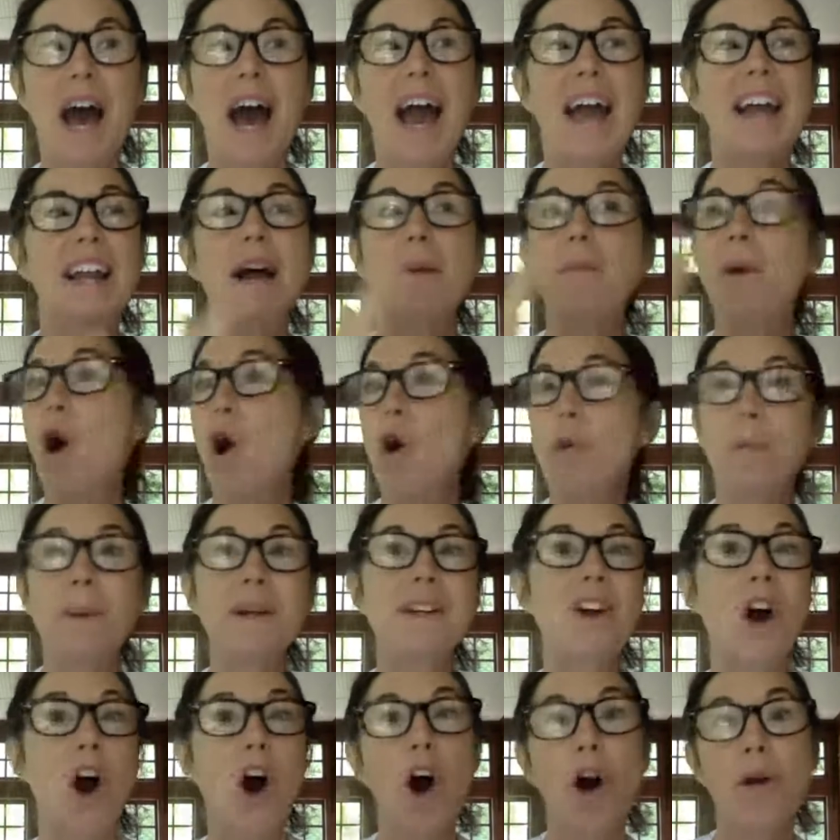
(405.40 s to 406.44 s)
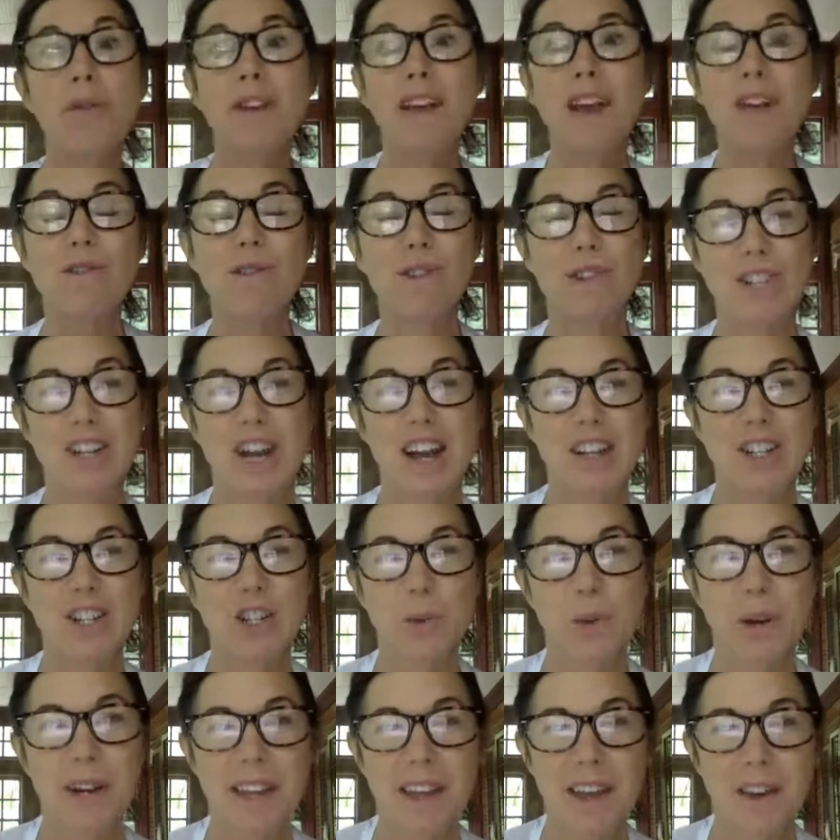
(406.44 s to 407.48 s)
And I'm open to all the other signs
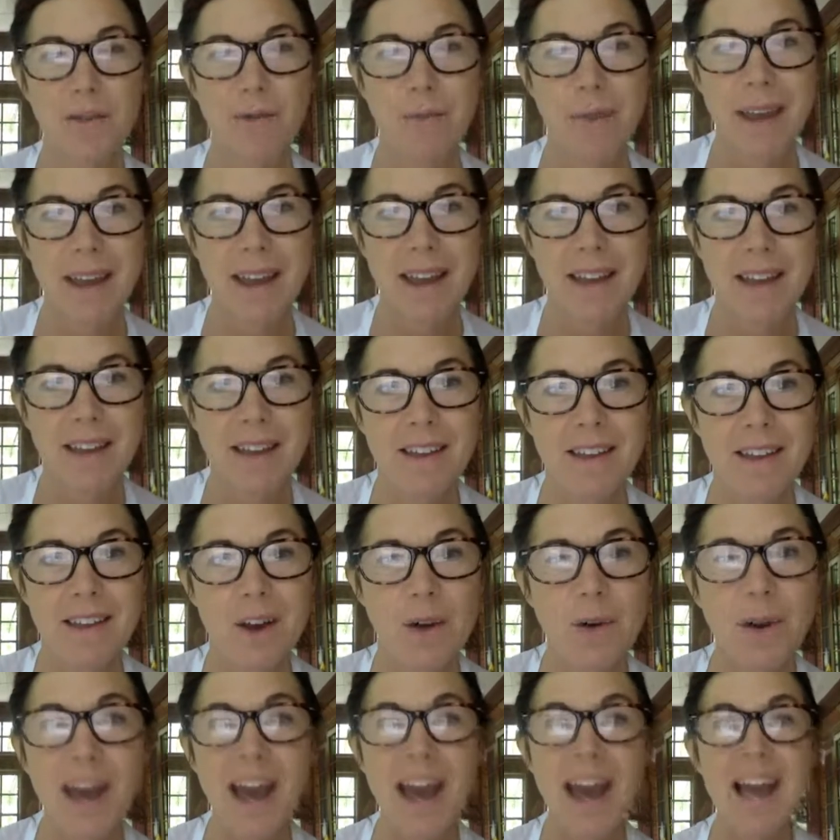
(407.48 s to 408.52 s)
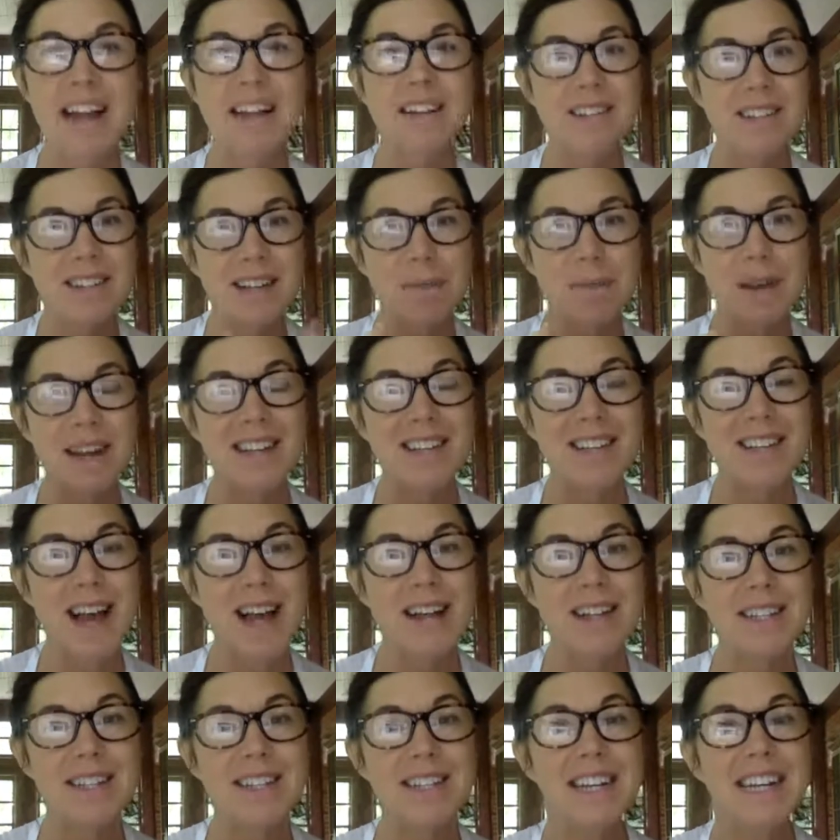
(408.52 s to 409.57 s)
you want to give me. Okay? Does that make
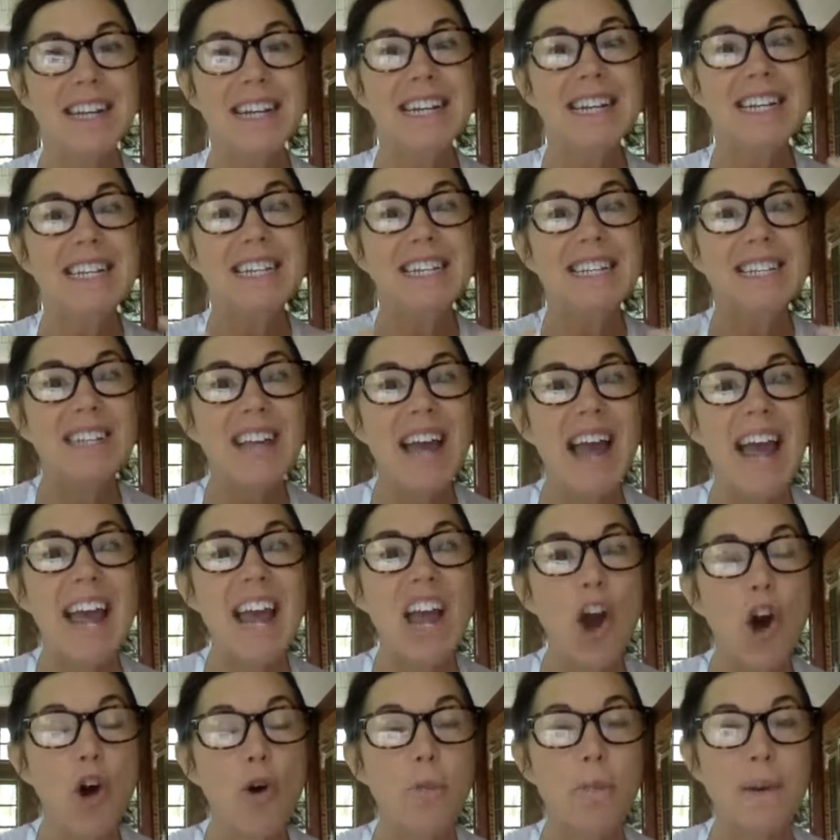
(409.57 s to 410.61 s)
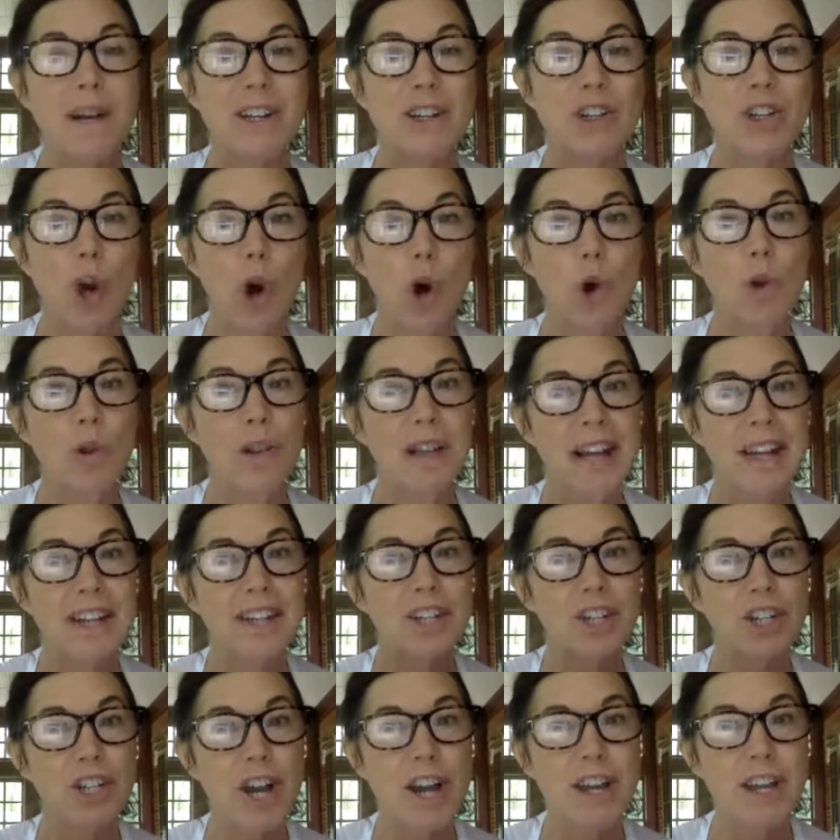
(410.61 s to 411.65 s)
sense? Stay open. Don't let
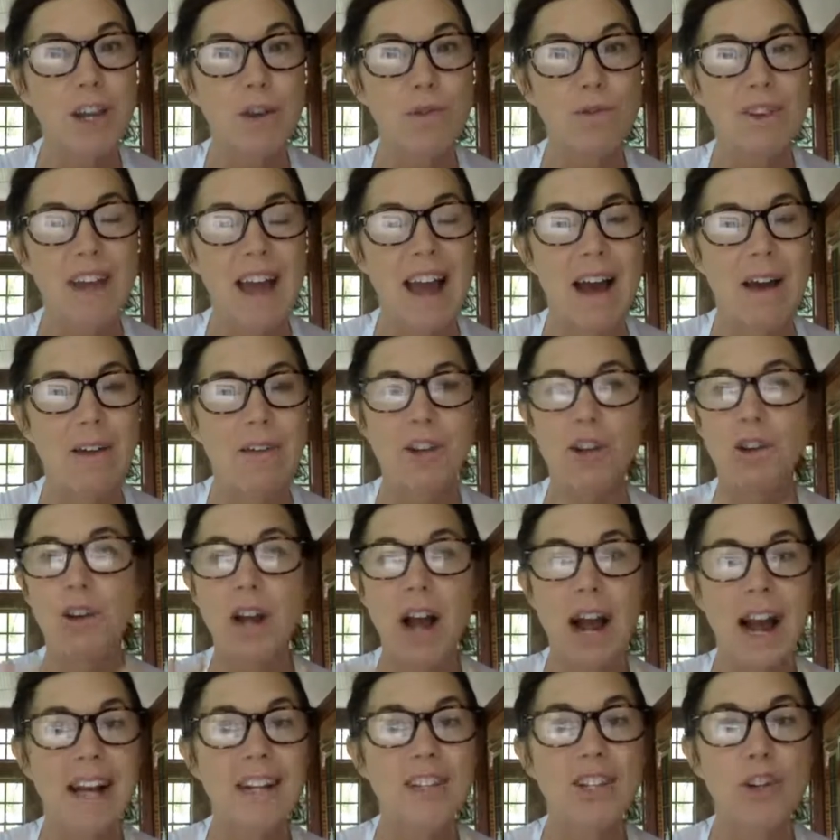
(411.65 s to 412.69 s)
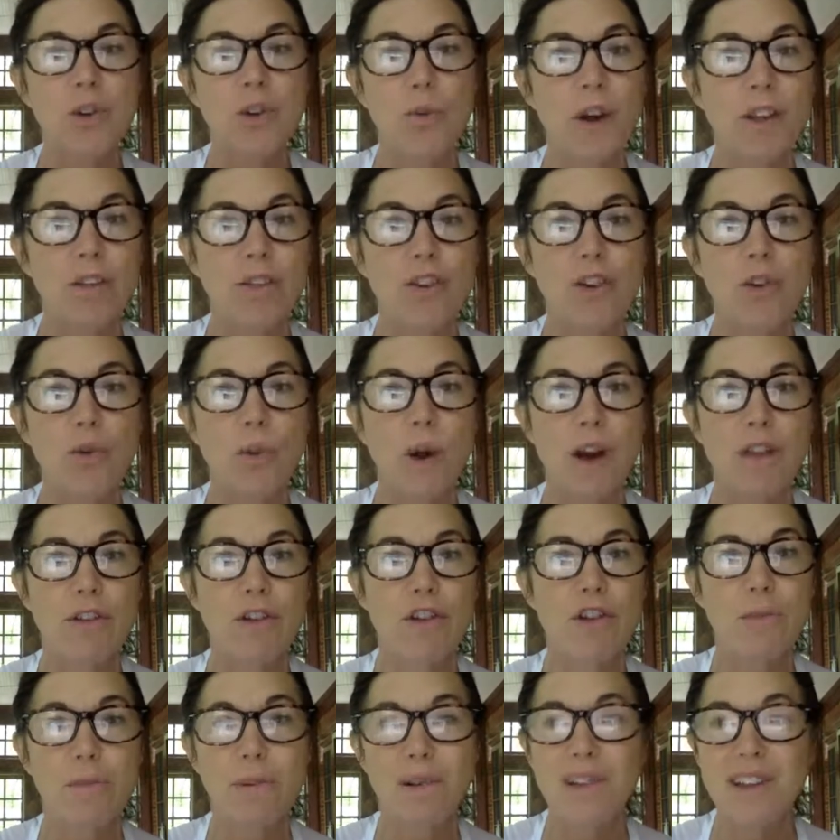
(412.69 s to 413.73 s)
it shut you down. Your guides are with you,
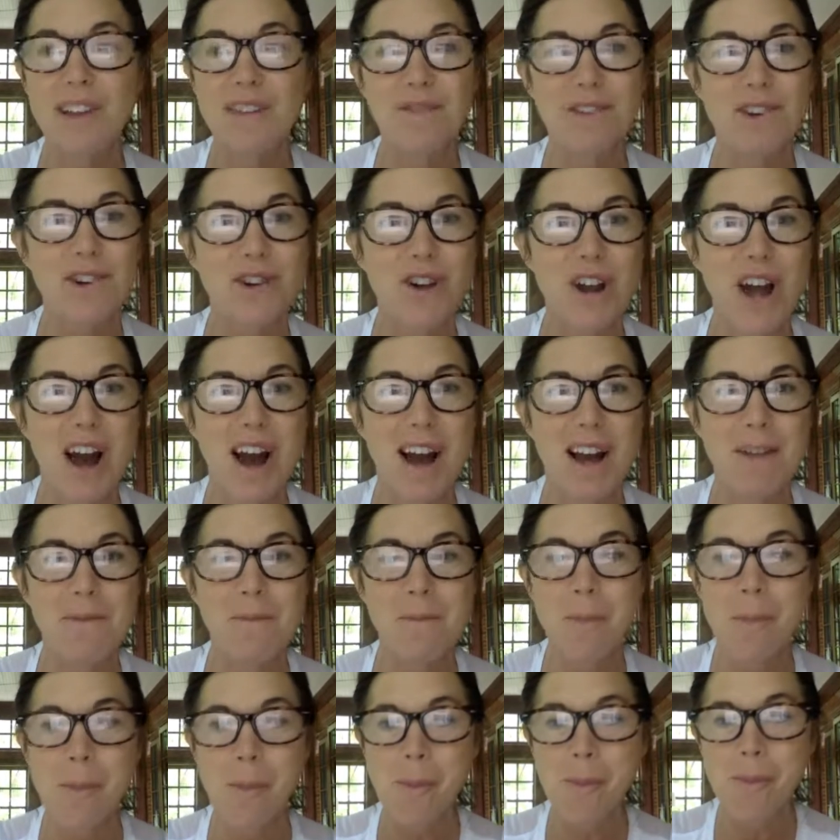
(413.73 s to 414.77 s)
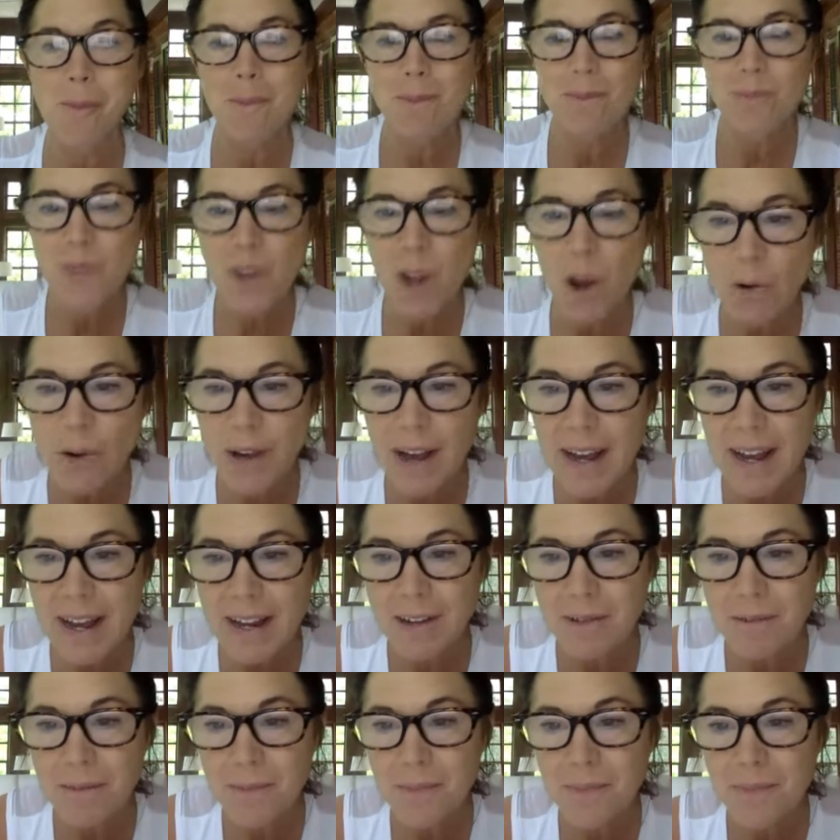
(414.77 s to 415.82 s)
whether you believe it or not.
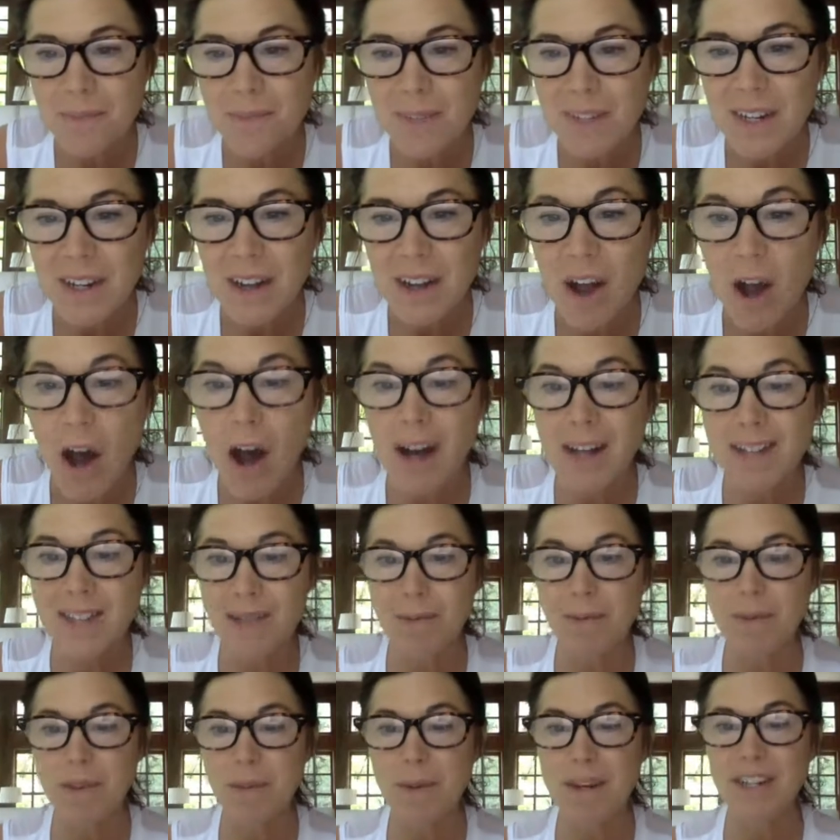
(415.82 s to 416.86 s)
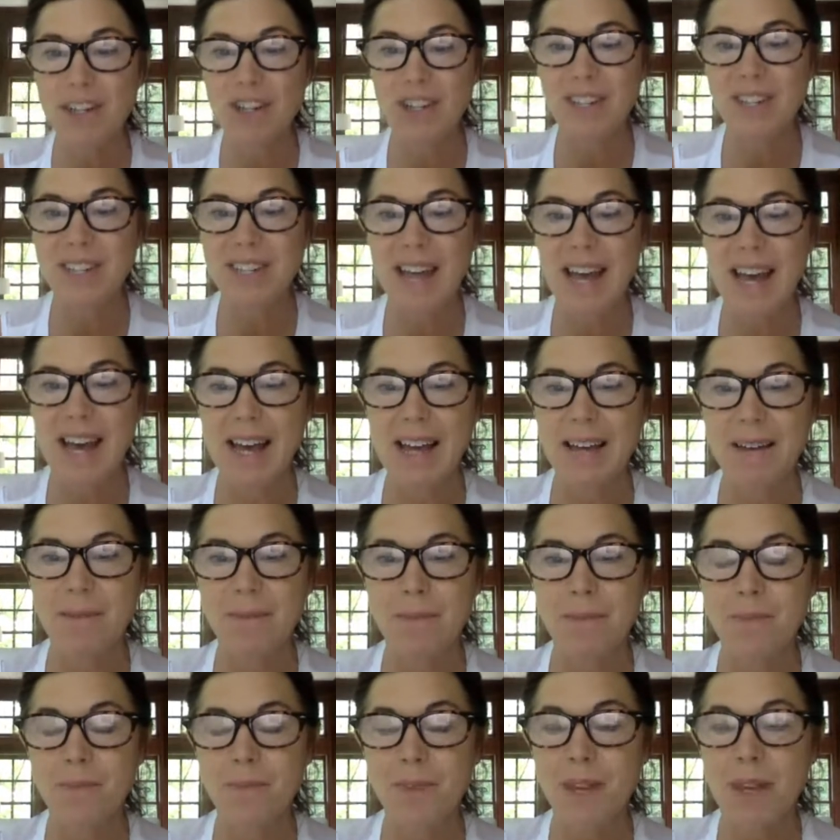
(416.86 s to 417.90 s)
Okay. Awesome. Somebody just said,
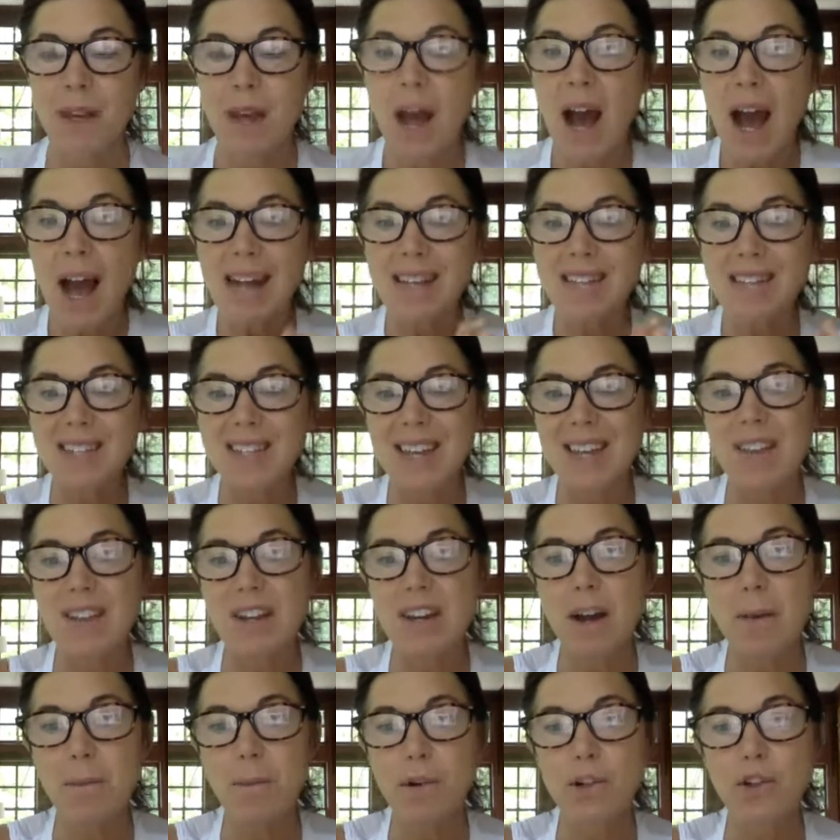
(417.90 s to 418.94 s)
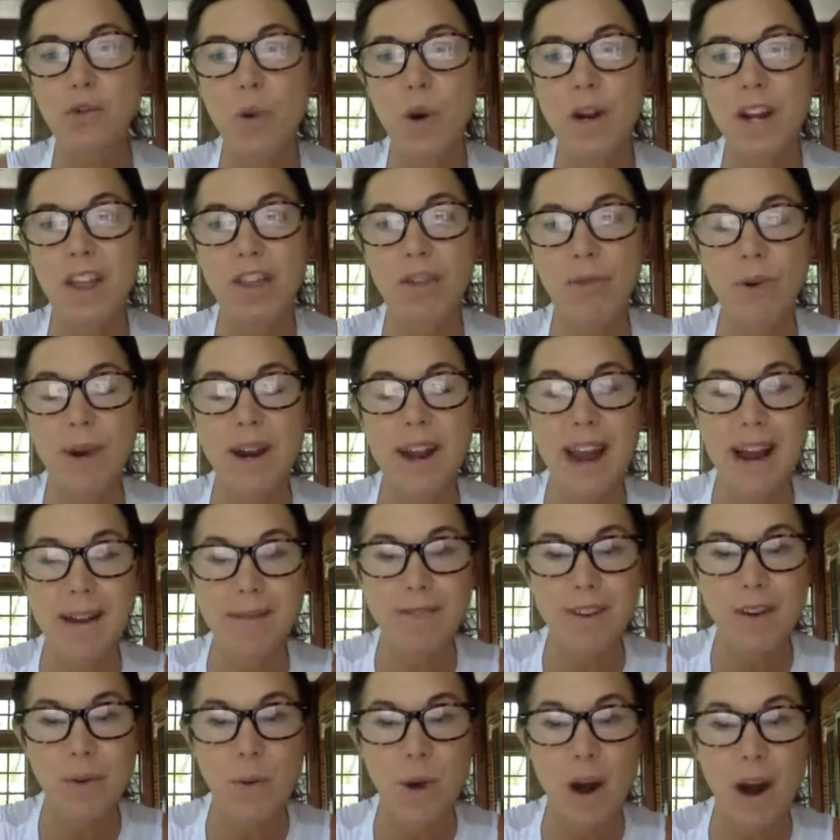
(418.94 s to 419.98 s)
I see the number 23
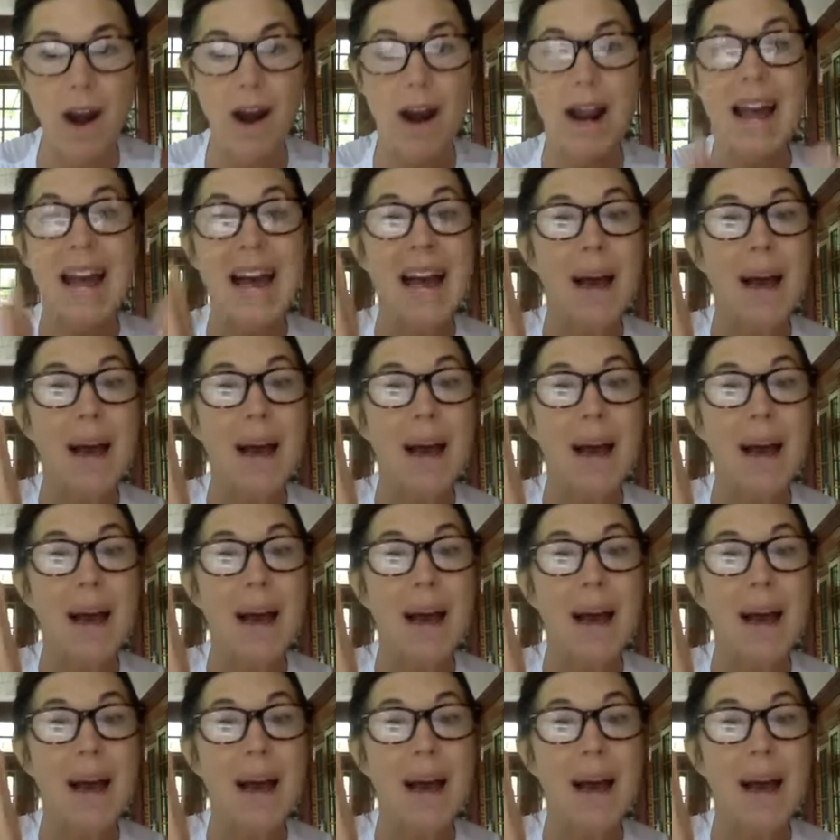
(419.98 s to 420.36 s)
everywhere.